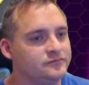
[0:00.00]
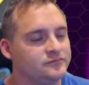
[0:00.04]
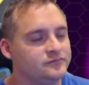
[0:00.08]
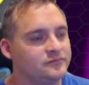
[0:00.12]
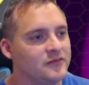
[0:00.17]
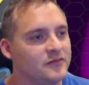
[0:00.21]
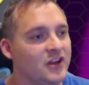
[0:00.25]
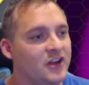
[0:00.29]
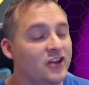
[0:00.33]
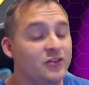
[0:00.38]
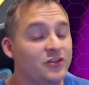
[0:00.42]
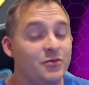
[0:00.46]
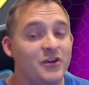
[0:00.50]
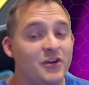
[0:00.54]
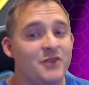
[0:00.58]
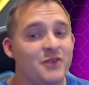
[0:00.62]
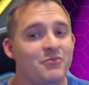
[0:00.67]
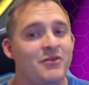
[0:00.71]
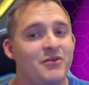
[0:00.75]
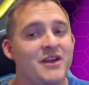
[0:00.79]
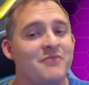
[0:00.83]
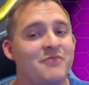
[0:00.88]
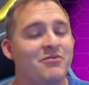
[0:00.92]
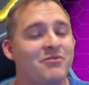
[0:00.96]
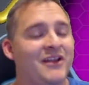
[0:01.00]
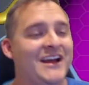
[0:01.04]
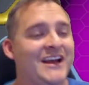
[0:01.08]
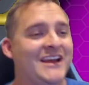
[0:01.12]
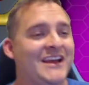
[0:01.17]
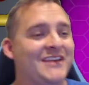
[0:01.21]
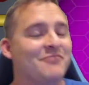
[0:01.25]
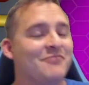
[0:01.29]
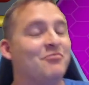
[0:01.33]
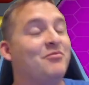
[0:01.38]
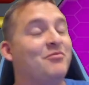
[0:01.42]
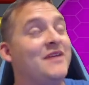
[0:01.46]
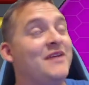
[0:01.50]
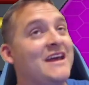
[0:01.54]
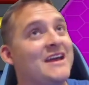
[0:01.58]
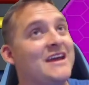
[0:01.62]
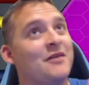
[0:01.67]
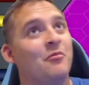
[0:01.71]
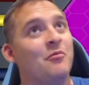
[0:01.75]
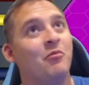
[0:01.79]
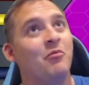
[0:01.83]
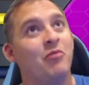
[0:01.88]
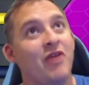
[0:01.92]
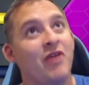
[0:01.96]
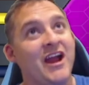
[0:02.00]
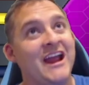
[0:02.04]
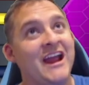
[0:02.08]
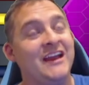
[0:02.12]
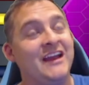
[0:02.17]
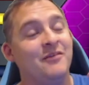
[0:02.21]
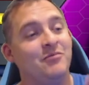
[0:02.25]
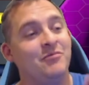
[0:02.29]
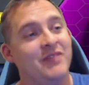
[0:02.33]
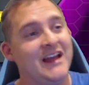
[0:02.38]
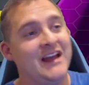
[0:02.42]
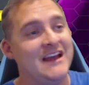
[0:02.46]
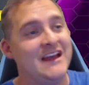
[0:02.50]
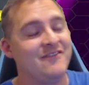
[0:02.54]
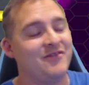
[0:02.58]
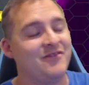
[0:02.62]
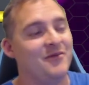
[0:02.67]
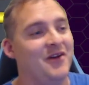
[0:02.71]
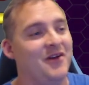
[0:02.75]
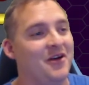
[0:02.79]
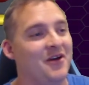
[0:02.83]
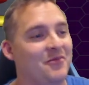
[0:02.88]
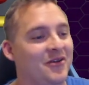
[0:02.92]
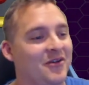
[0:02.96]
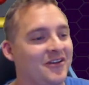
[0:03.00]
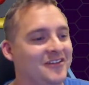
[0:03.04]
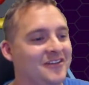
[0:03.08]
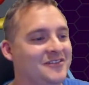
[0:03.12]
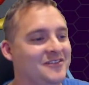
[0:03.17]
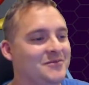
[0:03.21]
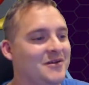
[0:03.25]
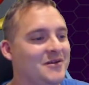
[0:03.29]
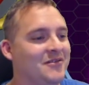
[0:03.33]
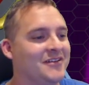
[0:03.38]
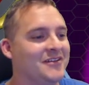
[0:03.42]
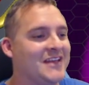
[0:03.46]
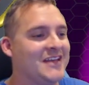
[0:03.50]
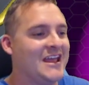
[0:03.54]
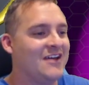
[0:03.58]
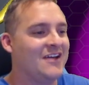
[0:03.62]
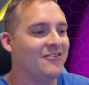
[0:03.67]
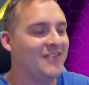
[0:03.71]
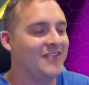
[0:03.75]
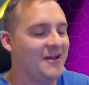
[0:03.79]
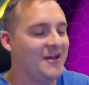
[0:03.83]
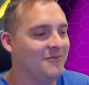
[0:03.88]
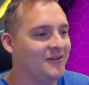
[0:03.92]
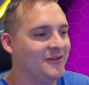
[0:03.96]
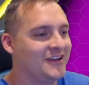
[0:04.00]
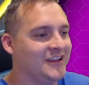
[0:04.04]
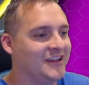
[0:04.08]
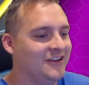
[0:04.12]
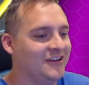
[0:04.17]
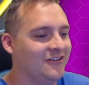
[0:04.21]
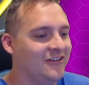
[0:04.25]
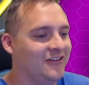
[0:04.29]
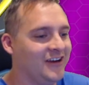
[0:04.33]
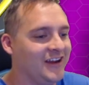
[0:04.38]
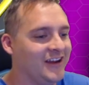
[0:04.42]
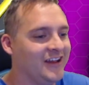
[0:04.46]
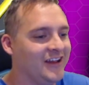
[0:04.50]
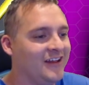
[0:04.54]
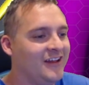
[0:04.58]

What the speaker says: That was a pretty big brain play from our opponent to be able to KO that Munkidori